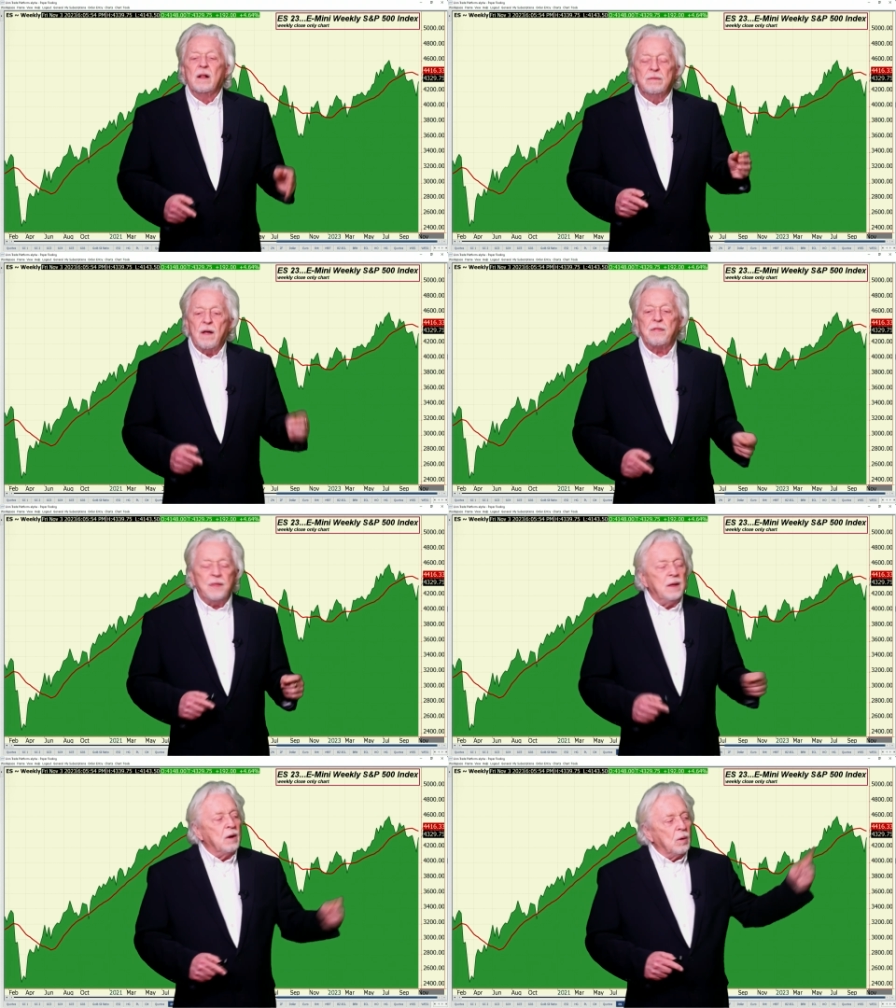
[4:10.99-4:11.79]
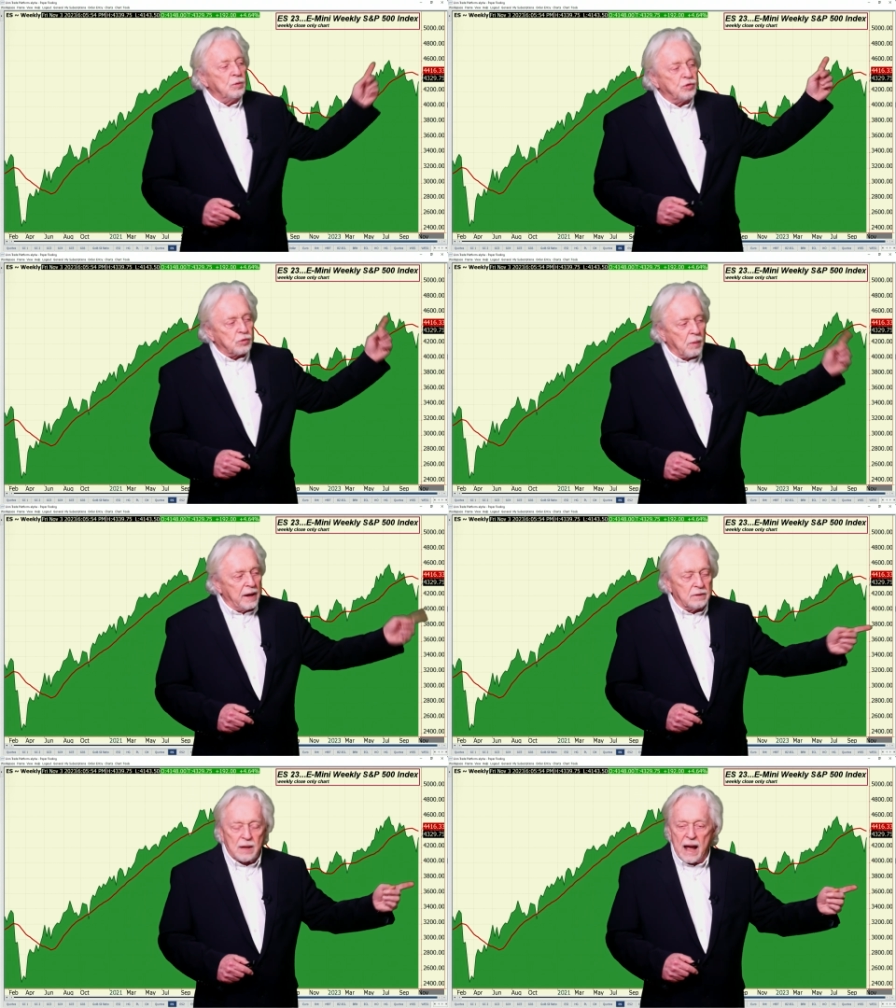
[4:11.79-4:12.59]
Nothing goes
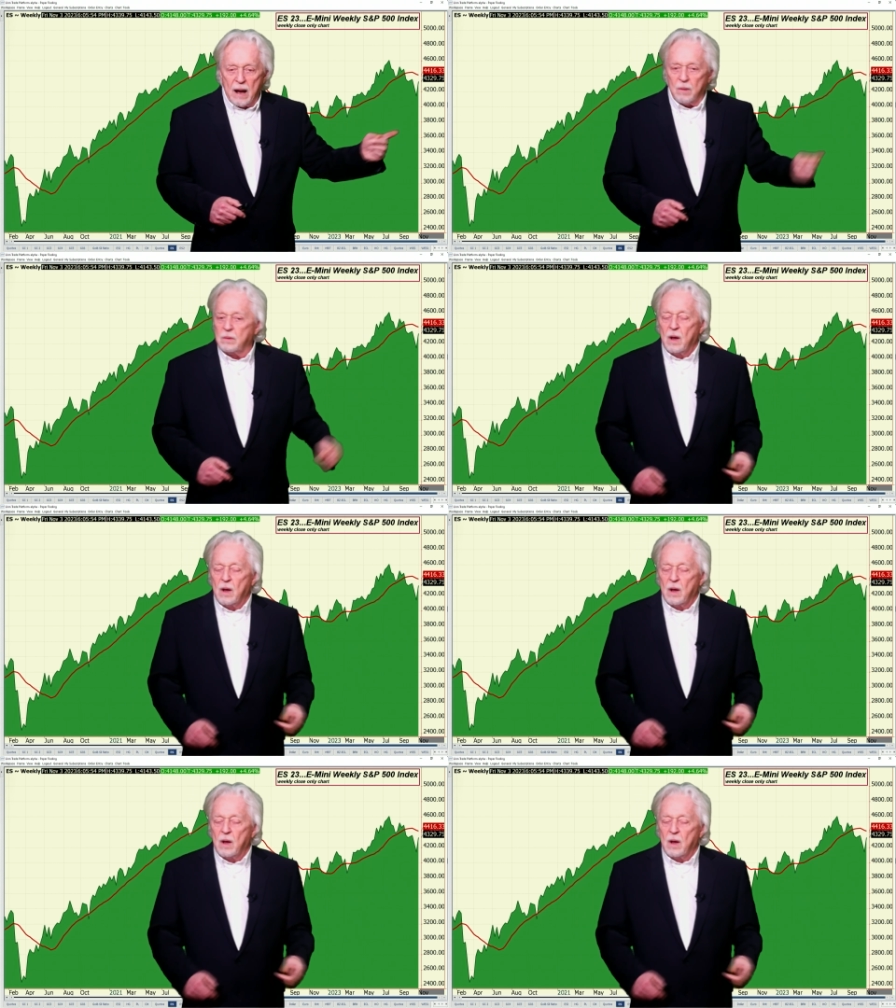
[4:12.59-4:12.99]
straight down.